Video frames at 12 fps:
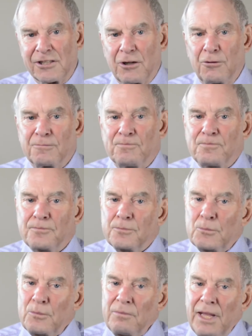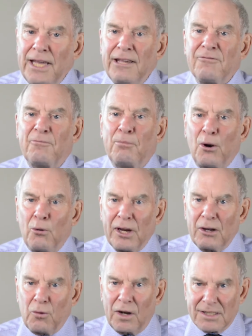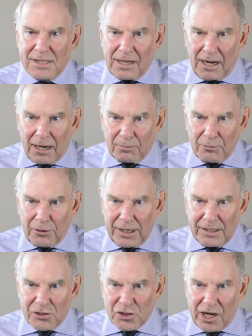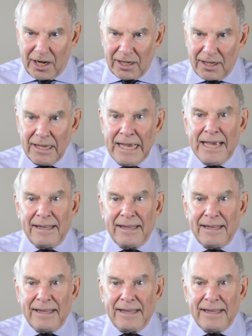So if Boeing wants to operate in China,